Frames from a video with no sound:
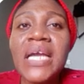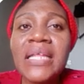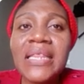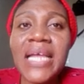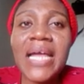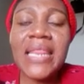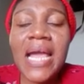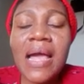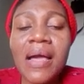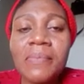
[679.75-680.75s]

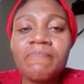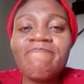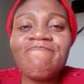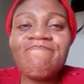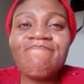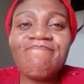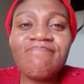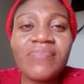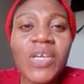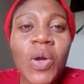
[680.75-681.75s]

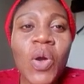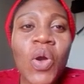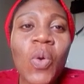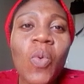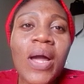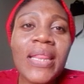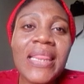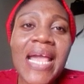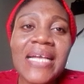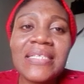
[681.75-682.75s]
Then what
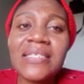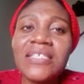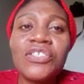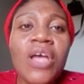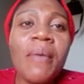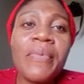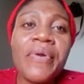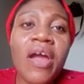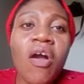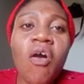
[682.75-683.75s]
next? The
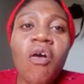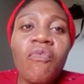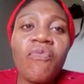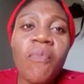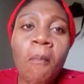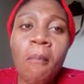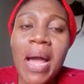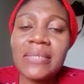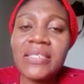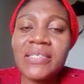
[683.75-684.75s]
summary of
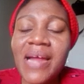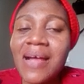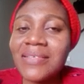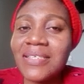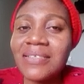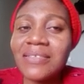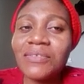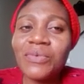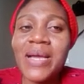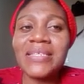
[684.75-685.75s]
materials
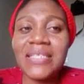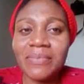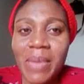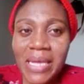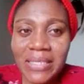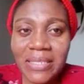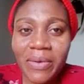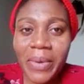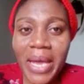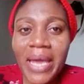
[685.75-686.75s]
to estimate.
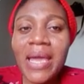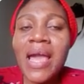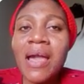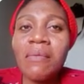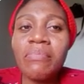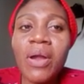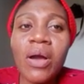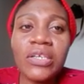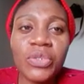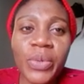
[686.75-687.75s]
Okay,
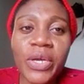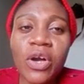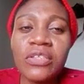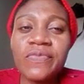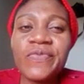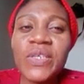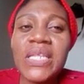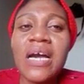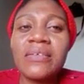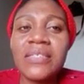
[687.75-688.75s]
blocks, we got
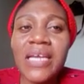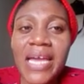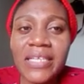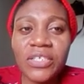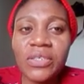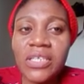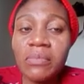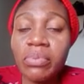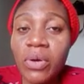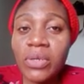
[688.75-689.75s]

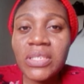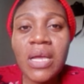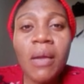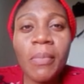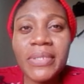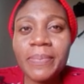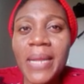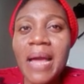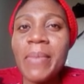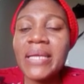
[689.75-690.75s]
4,800 blocks
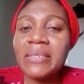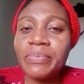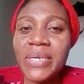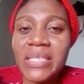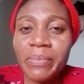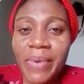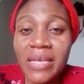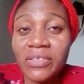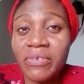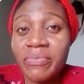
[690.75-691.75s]
multiplied by the present
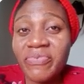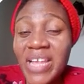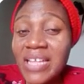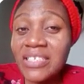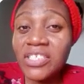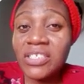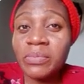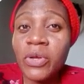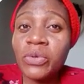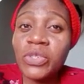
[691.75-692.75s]
price of 9 inches
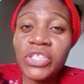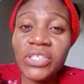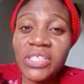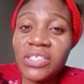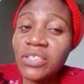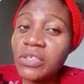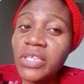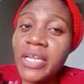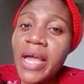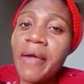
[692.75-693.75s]
block, which is
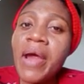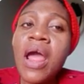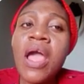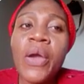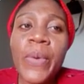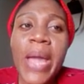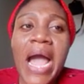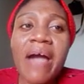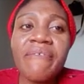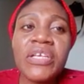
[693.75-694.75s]
600 naira. We are
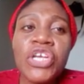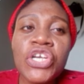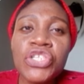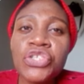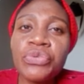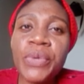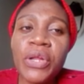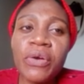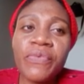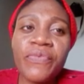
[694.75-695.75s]
having
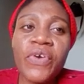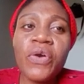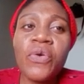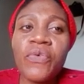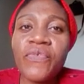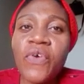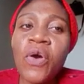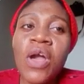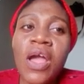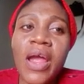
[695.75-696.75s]

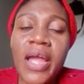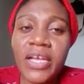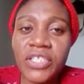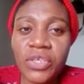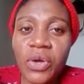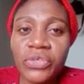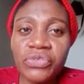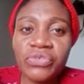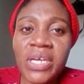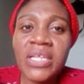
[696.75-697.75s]

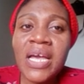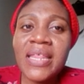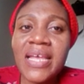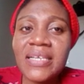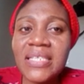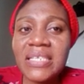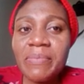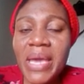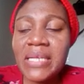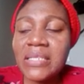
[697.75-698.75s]
2,404,800. Then
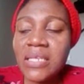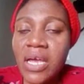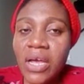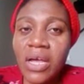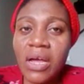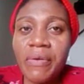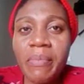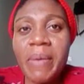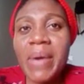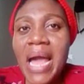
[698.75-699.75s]
cement.
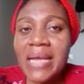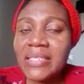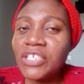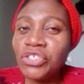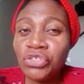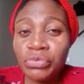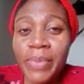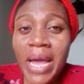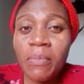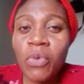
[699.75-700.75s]
Remember, I said you should
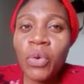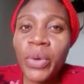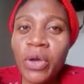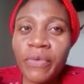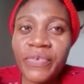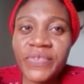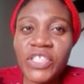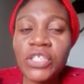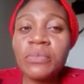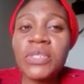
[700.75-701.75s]
buy more. We got 50
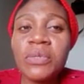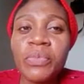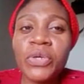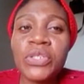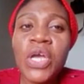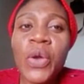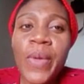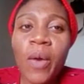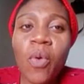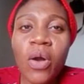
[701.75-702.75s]
something, but
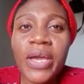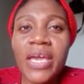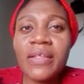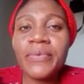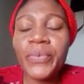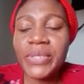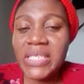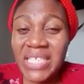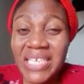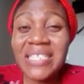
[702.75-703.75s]
we are working with
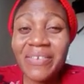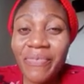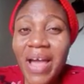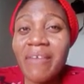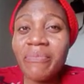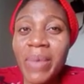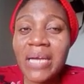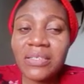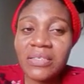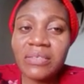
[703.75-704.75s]
65
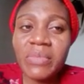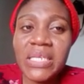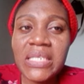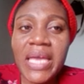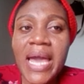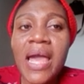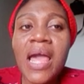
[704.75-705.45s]
bags of cement here.